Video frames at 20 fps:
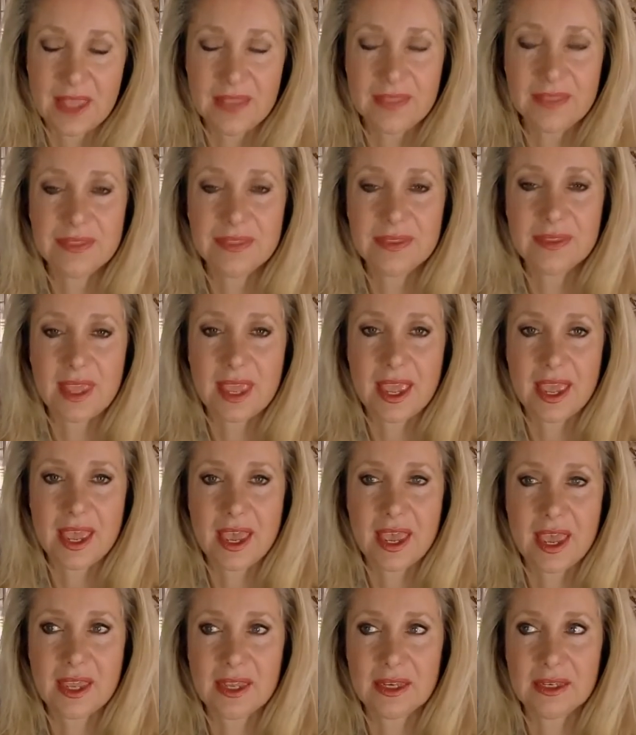and
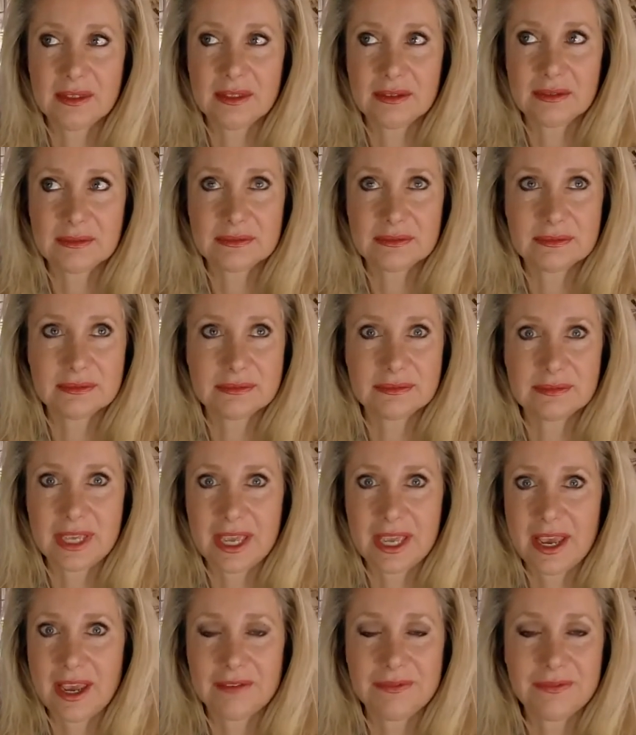and
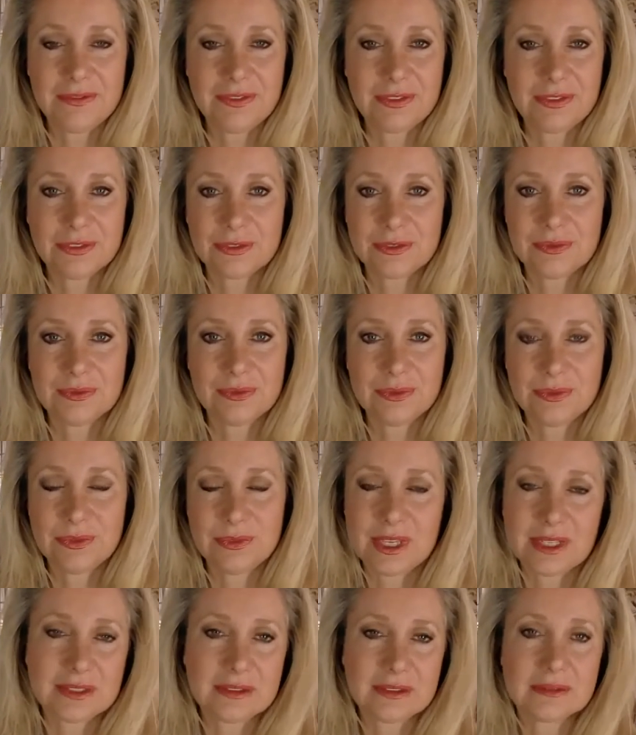have
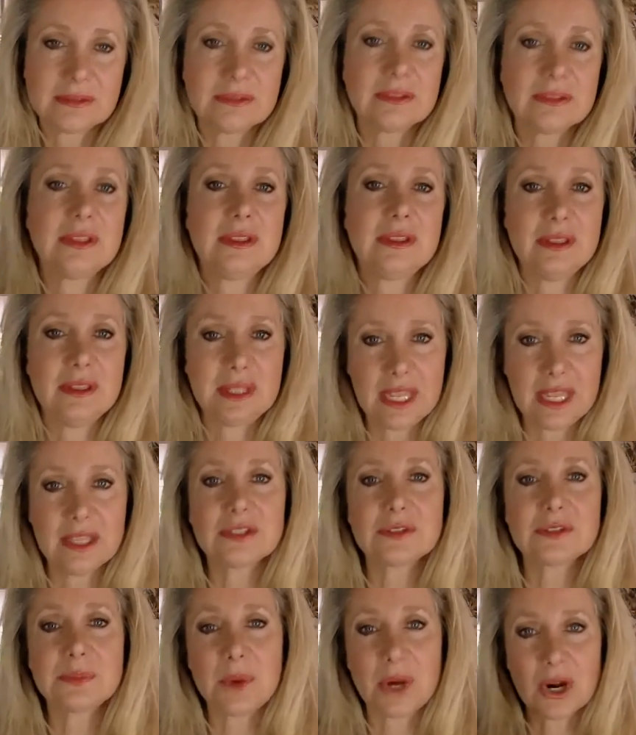it
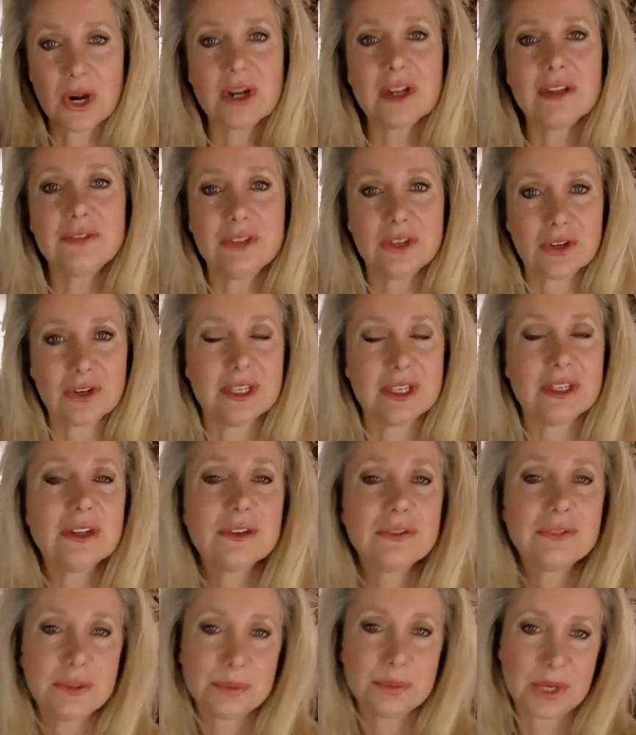is part of your
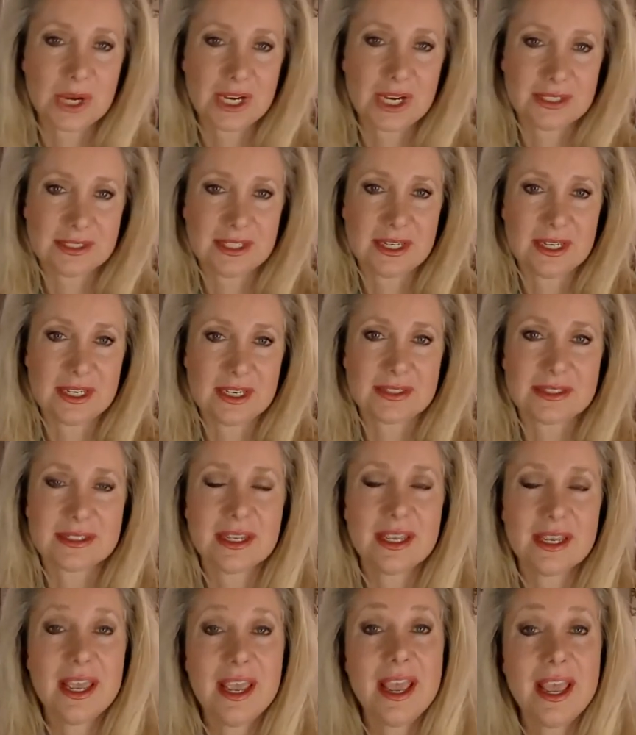interview
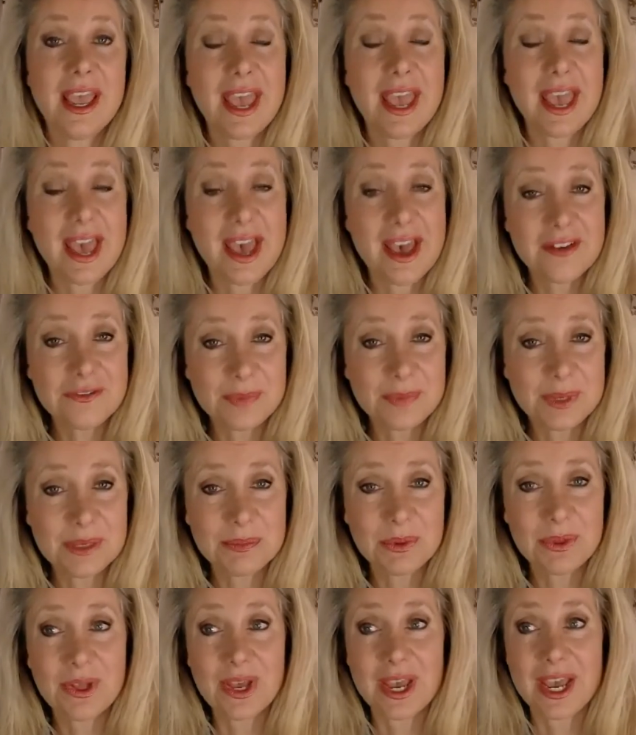process. Have
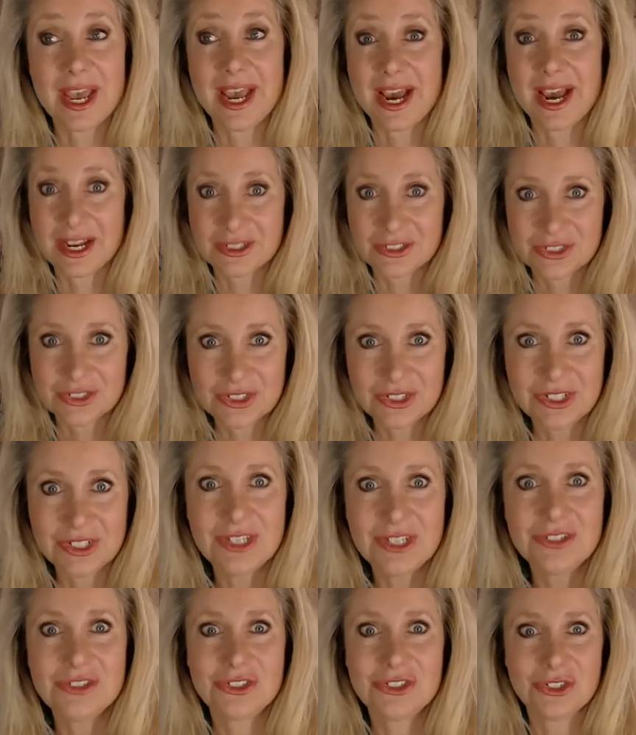people
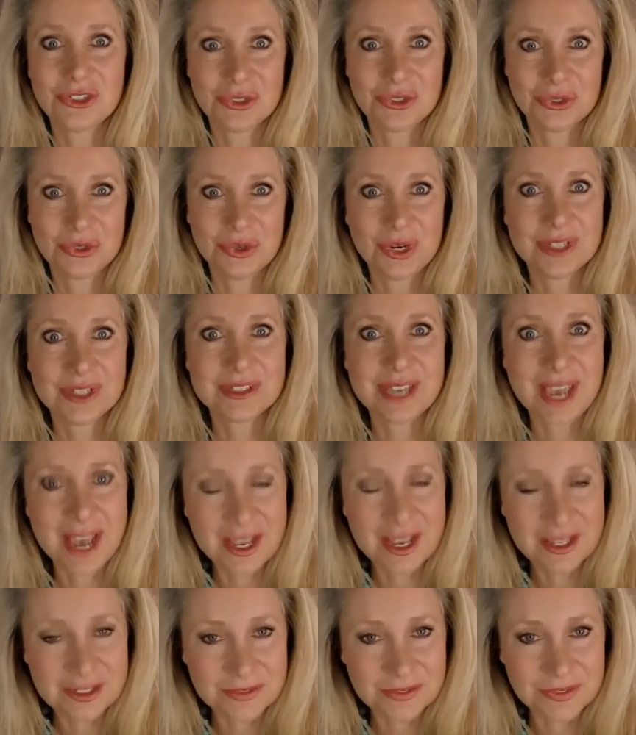actually do a
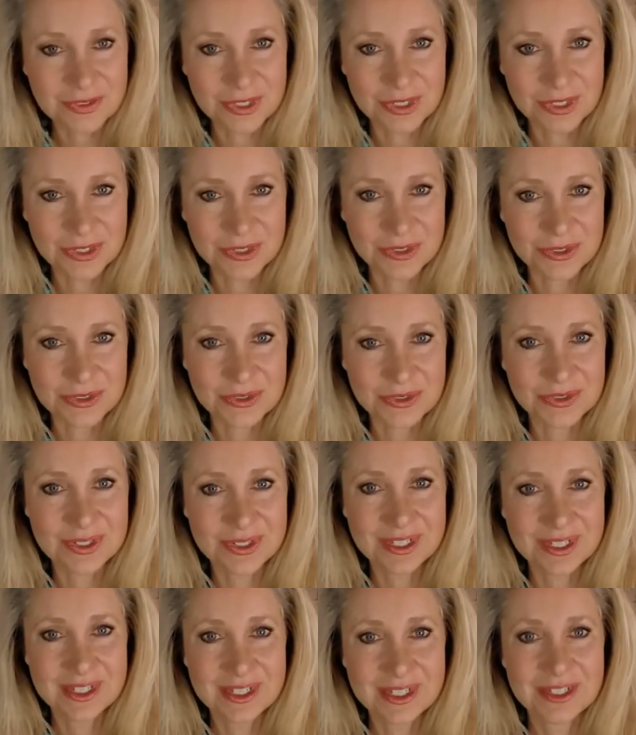task for you,
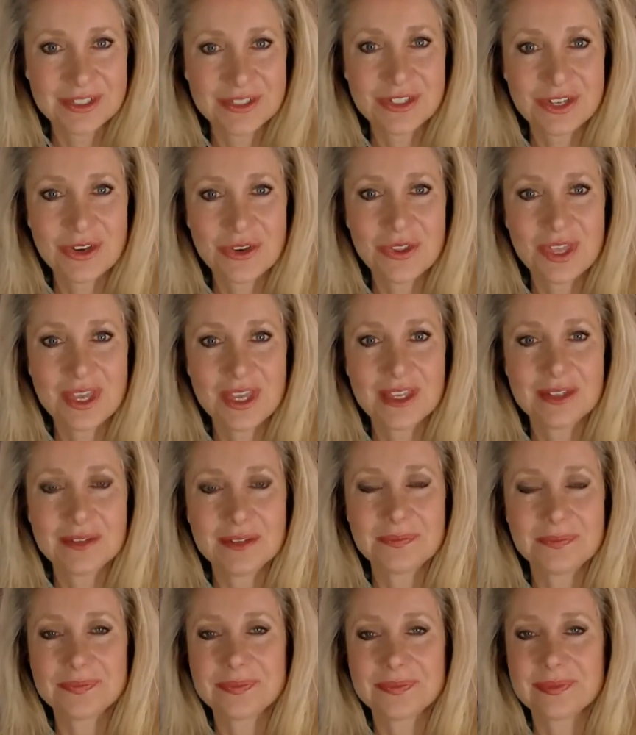so mm-hmm.
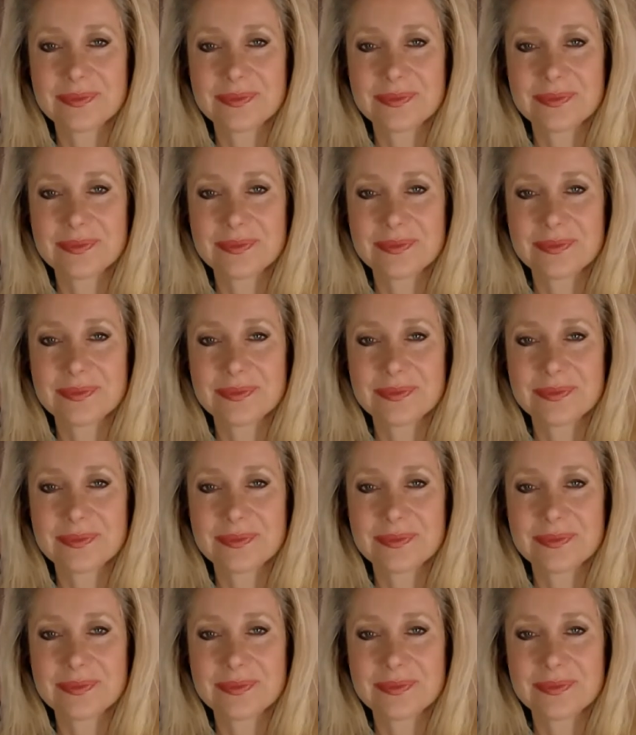that